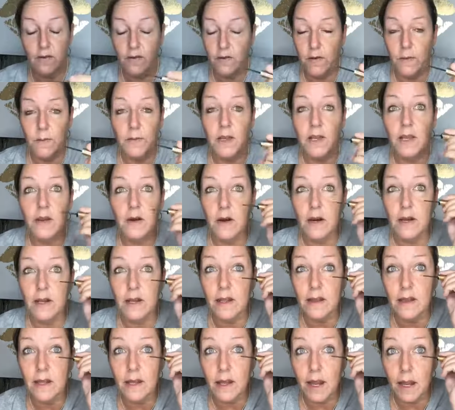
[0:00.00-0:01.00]
for me or
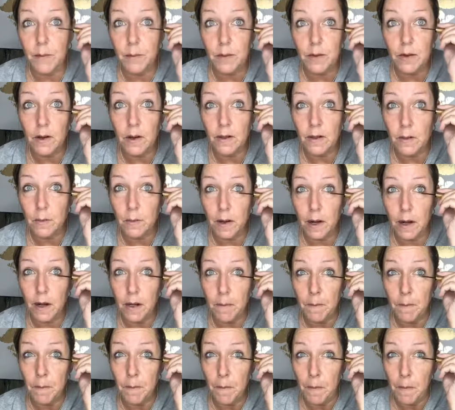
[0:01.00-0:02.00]
anything. I put it on the
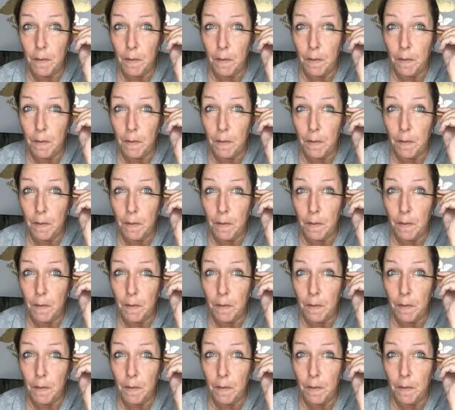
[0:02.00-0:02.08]
bottom,